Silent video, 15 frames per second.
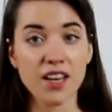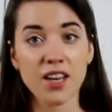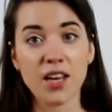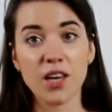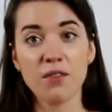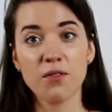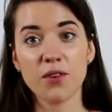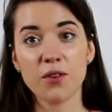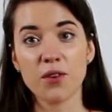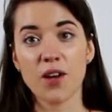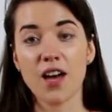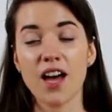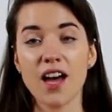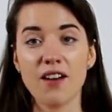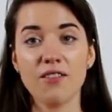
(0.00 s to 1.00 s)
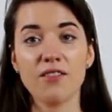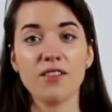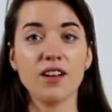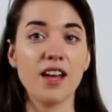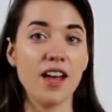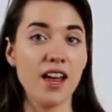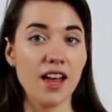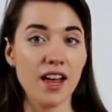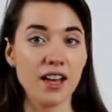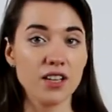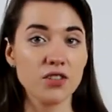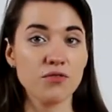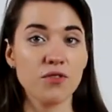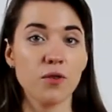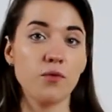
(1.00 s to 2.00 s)
If you have
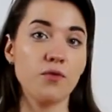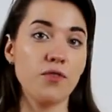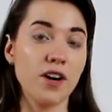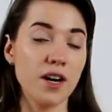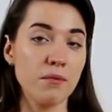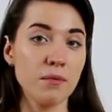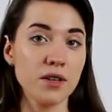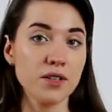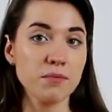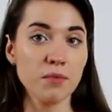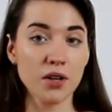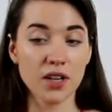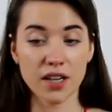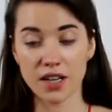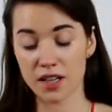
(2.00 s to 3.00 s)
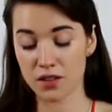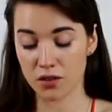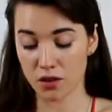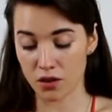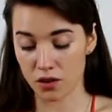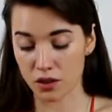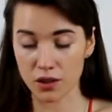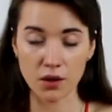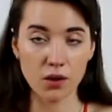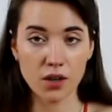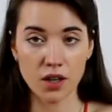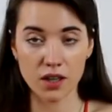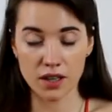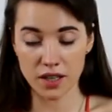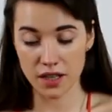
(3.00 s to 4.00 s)
eggs from farmer's market or
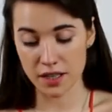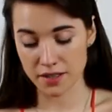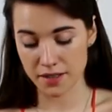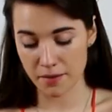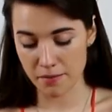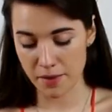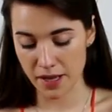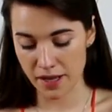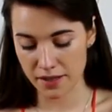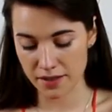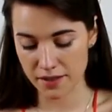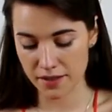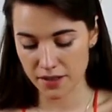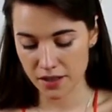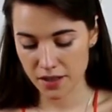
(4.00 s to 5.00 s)
local, it's the best.